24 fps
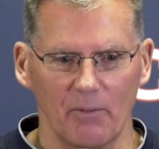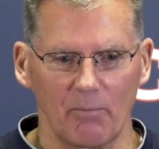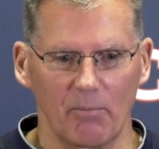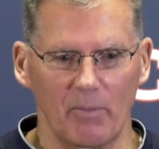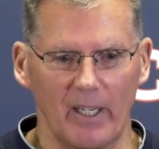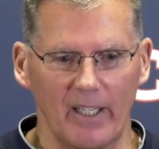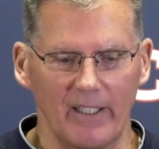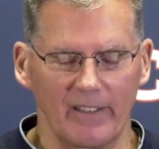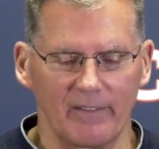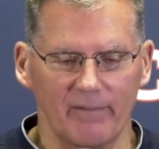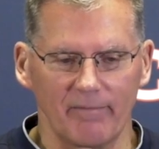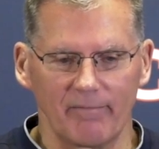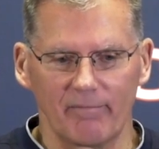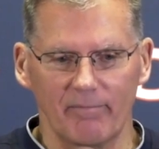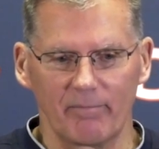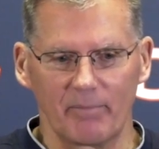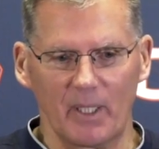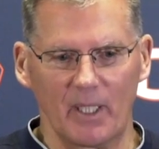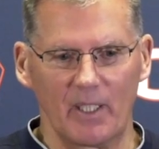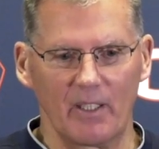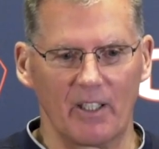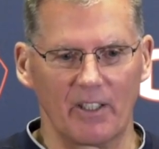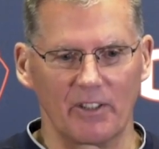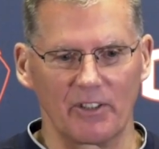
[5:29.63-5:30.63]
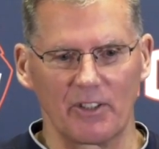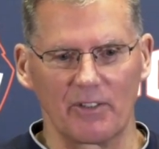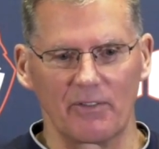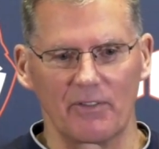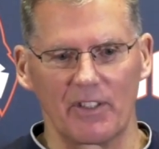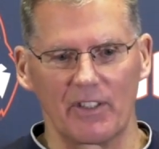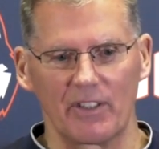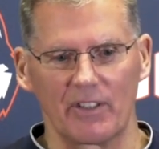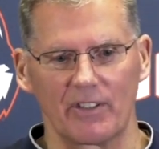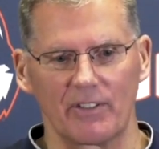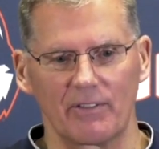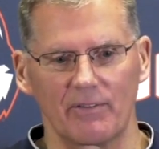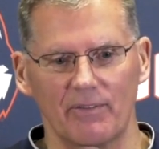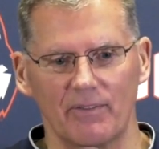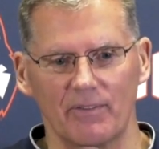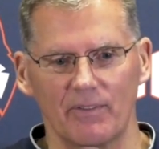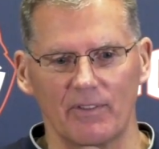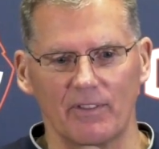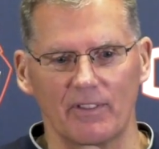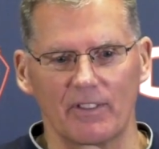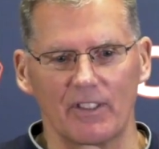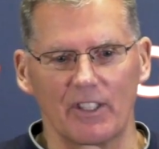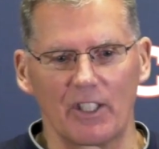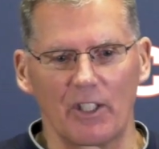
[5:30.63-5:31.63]
but because of the,
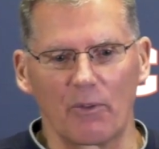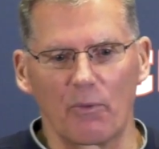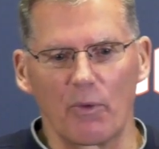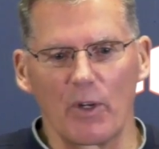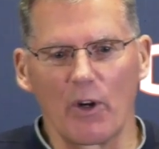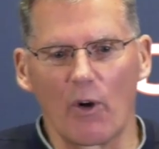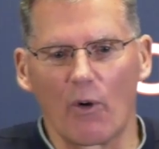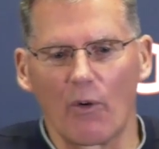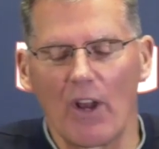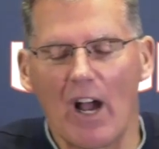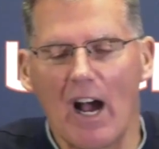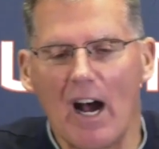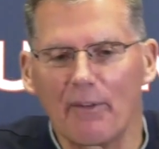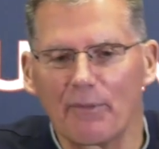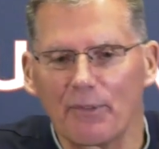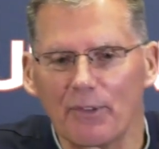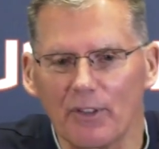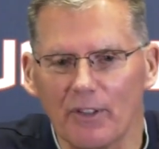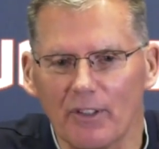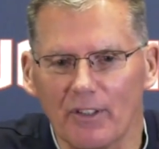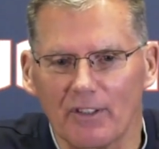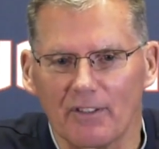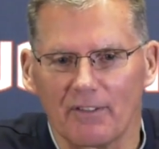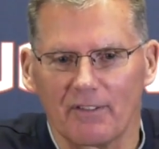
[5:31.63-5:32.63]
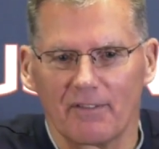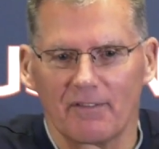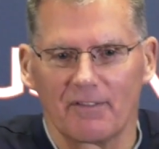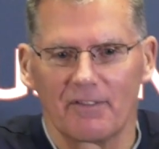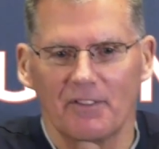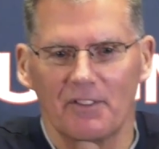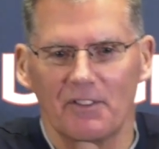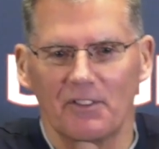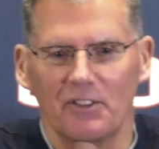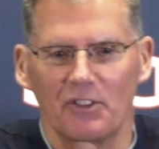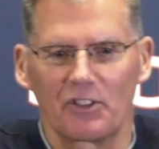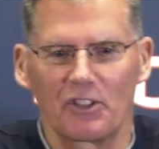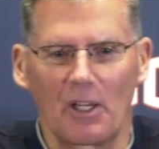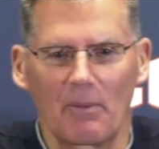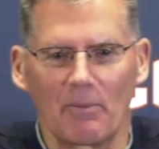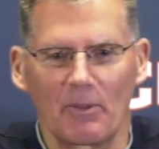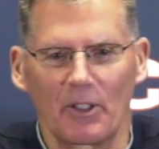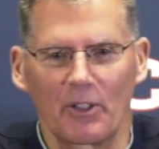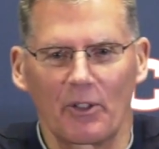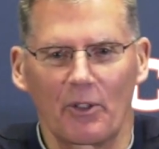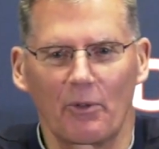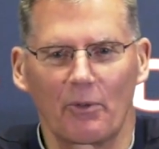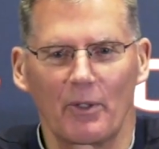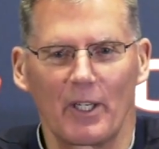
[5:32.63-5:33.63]
you know, we don't offer some
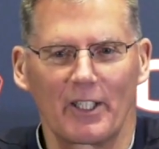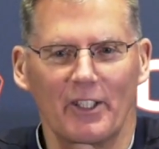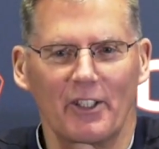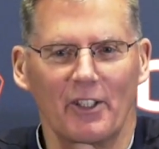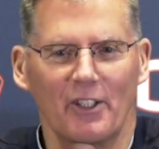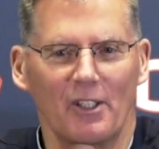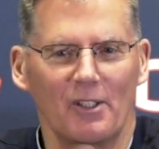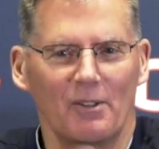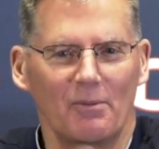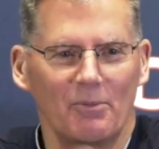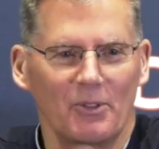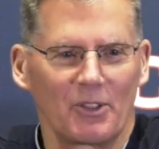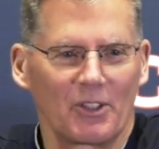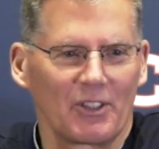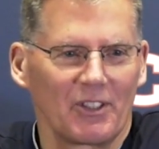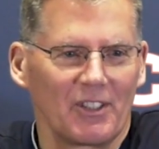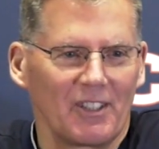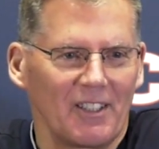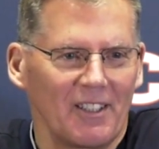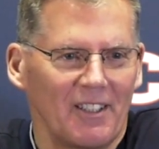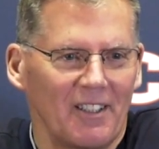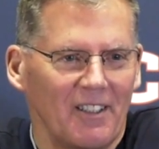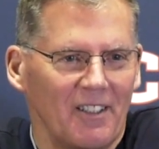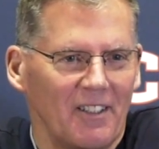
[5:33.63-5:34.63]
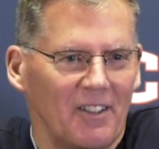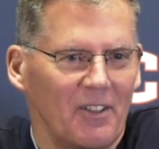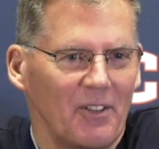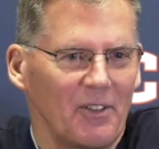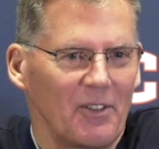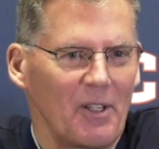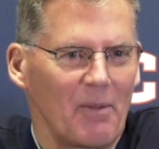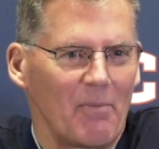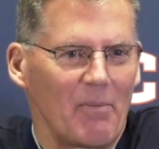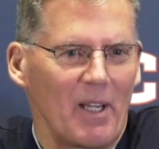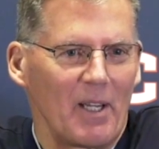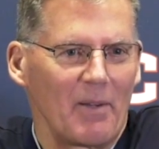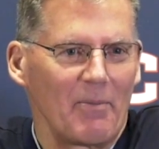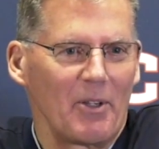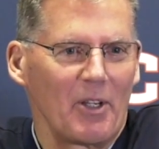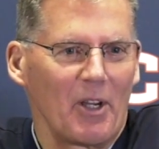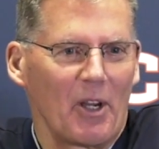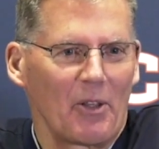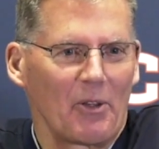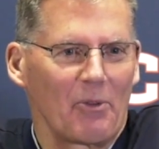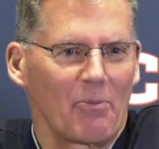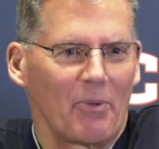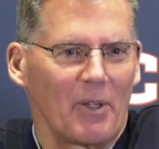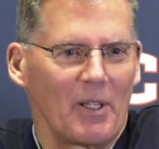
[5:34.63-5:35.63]
of the curriculums that maybe
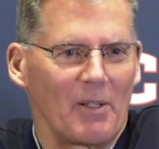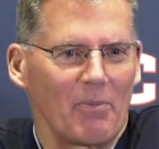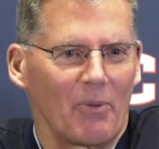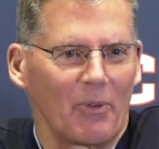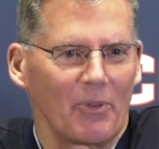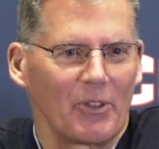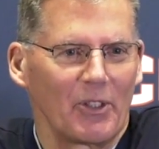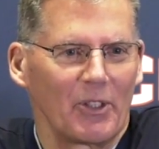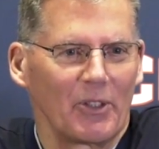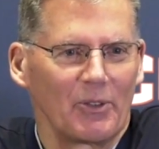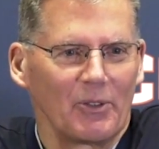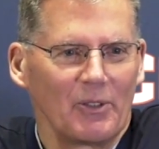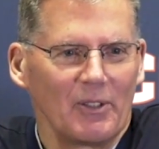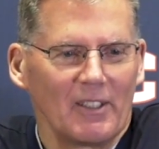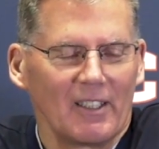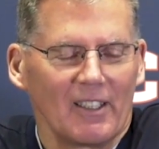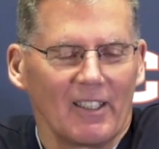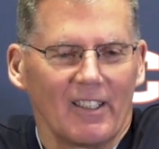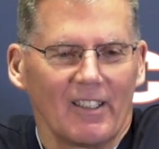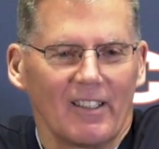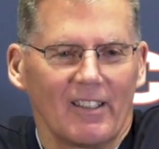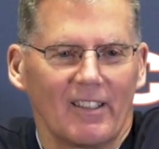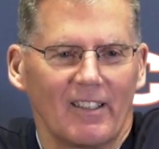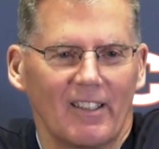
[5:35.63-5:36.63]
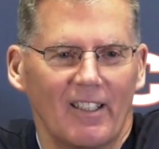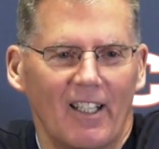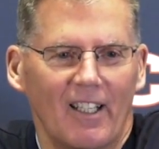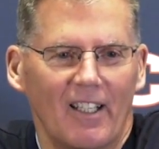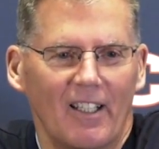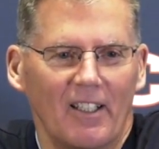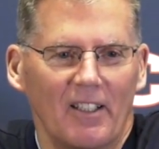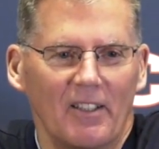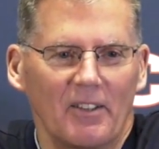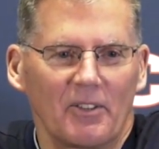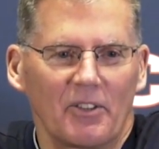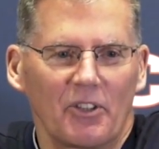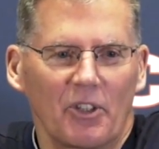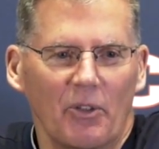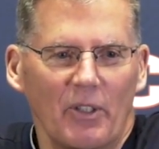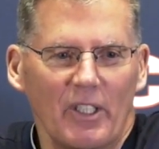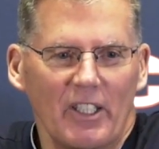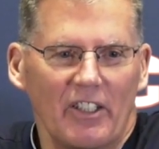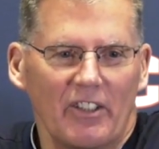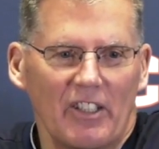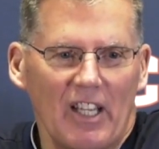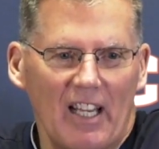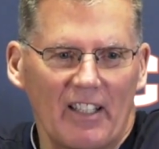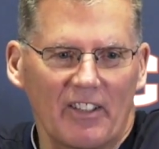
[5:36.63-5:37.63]
other people do. So
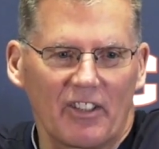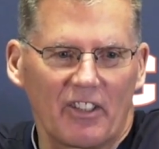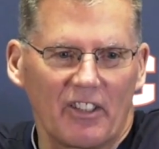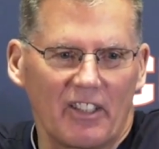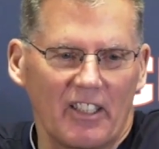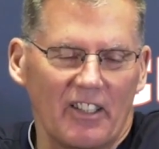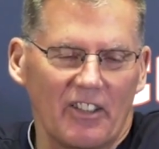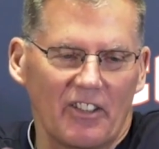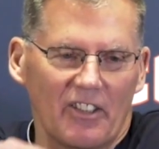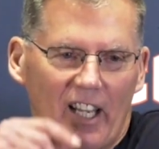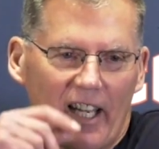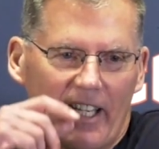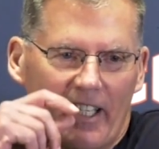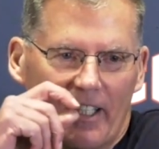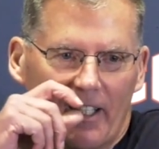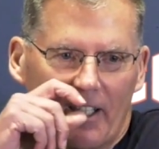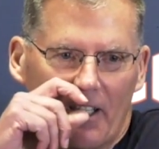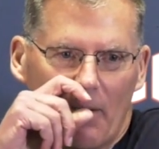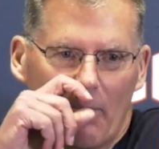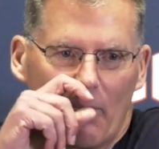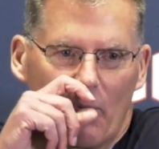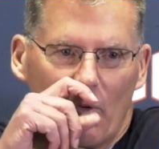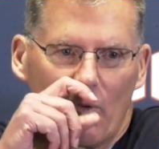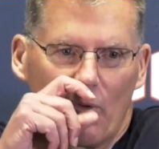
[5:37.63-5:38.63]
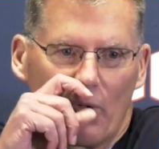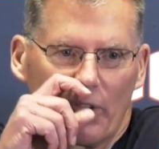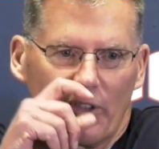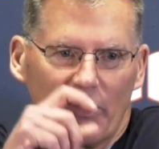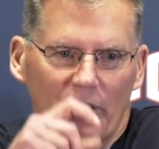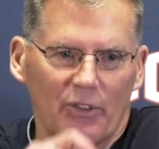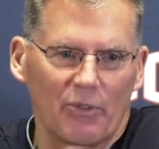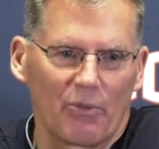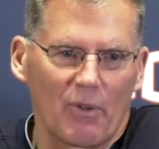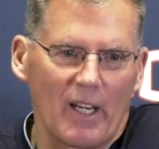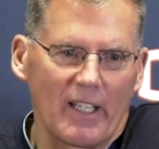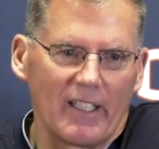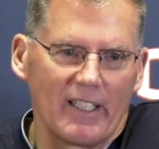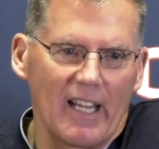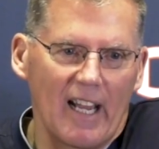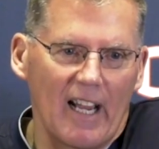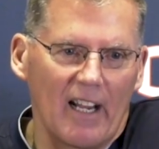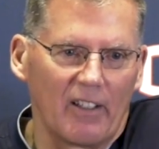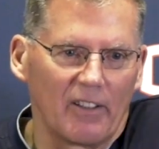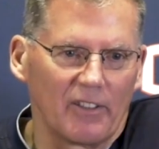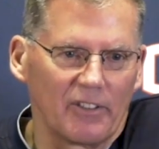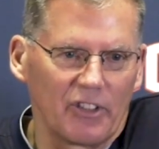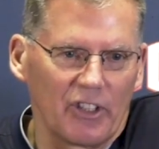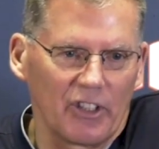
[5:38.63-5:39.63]
he's taking a couple courses right
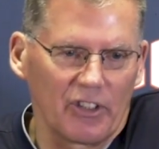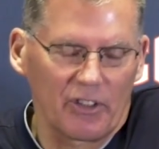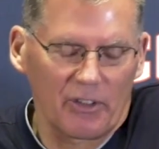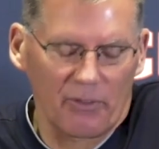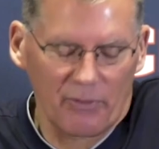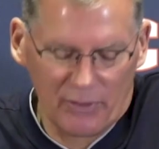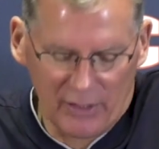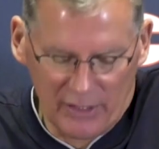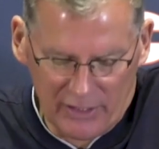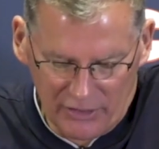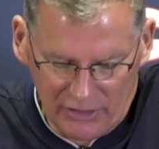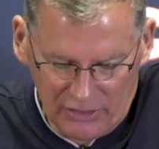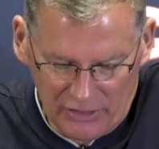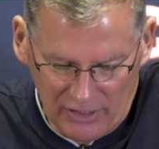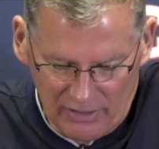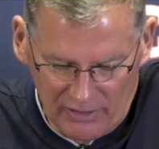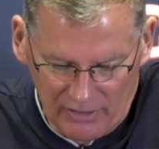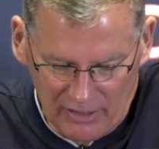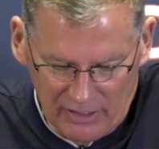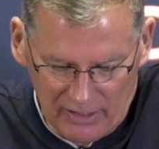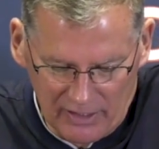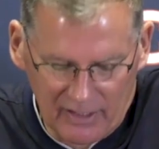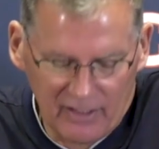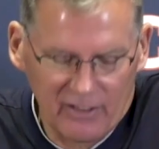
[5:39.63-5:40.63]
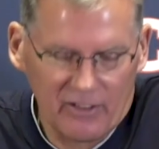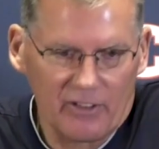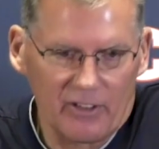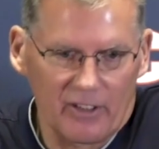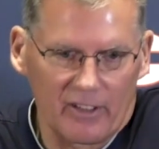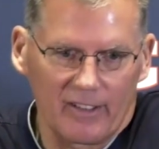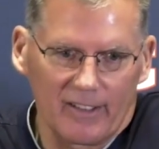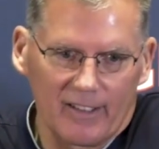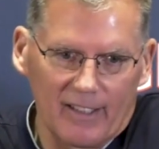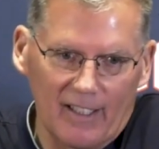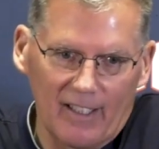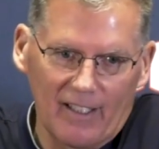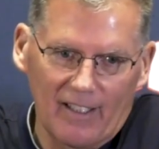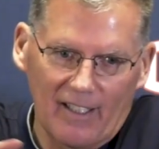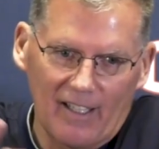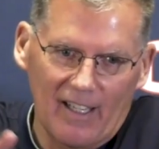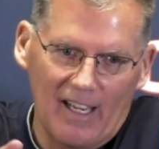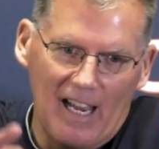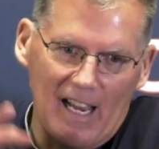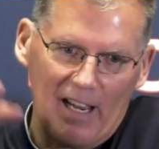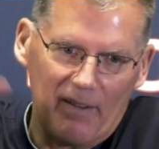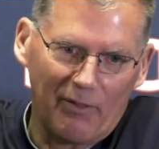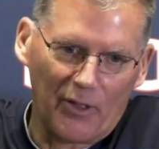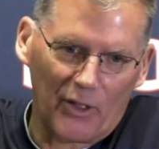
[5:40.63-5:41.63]
now just to finish it, to
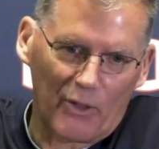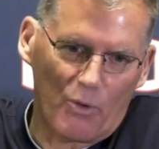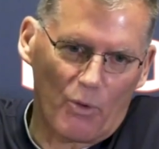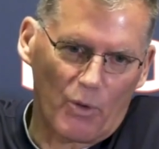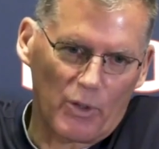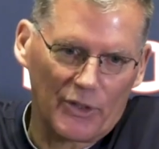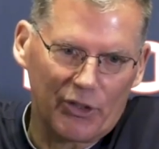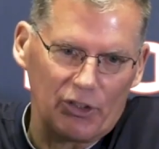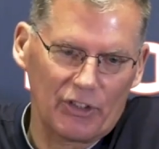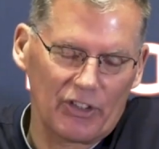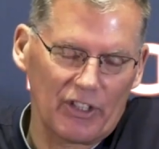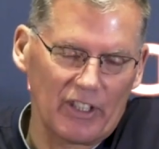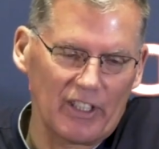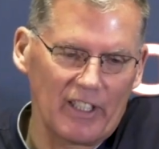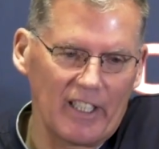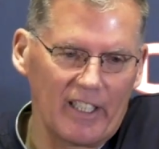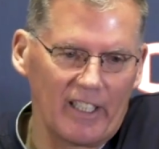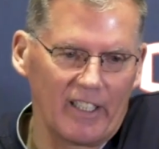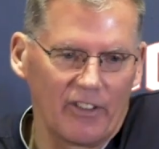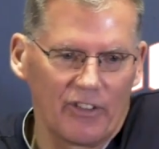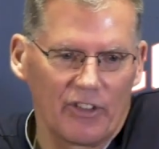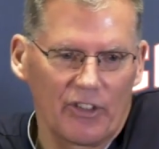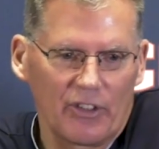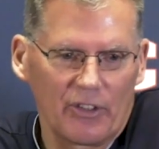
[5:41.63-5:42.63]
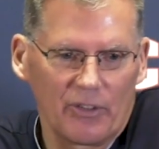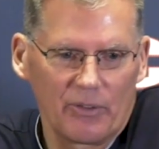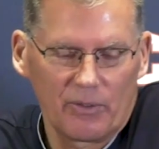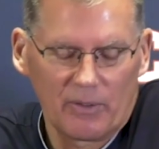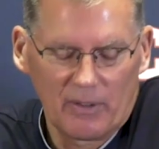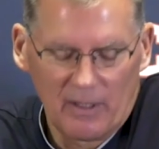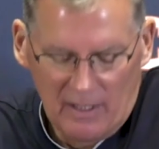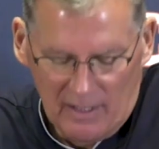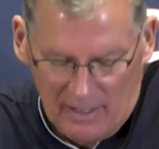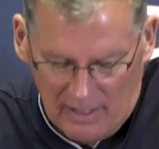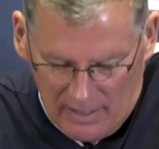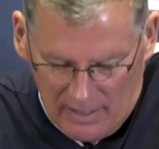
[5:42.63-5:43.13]
have the courses he needs to